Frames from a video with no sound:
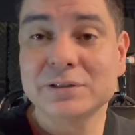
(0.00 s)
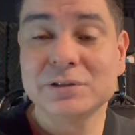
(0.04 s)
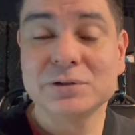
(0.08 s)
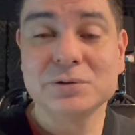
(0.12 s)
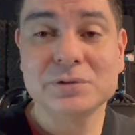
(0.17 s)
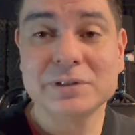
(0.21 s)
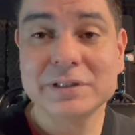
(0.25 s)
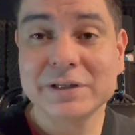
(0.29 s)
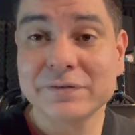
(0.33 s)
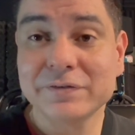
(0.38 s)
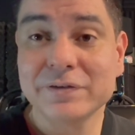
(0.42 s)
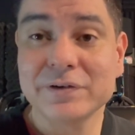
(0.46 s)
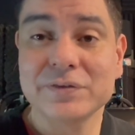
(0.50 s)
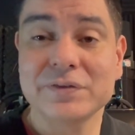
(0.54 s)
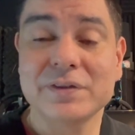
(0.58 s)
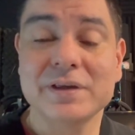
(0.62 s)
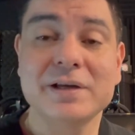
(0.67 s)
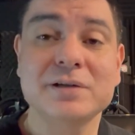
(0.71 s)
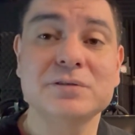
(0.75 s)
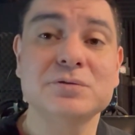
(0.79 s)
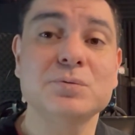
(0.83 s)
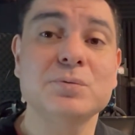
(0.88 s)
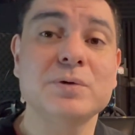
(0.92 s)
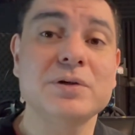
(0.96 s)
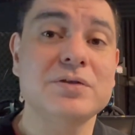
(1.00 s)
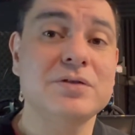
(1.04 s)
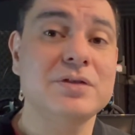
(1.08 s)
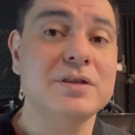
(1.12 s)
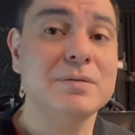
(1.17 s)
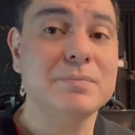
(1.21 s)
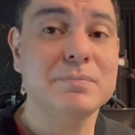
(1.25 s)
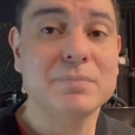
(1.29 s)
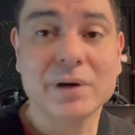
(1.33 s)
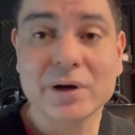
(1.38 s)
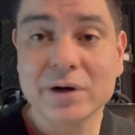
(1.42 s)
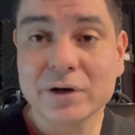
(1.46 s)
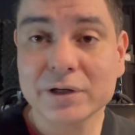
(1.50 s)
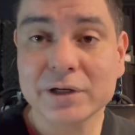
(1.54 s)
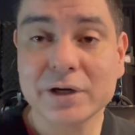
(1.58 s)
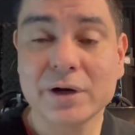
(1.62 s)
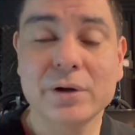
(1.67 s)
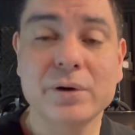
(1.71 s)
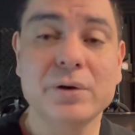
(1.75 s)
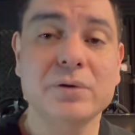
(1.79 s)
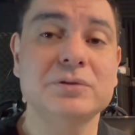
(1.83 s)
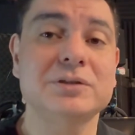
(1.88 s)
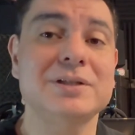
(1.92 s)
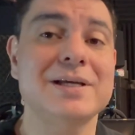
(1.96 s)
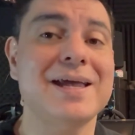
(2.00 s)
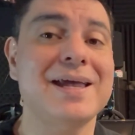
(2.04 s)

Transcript: do different things with the barcodes,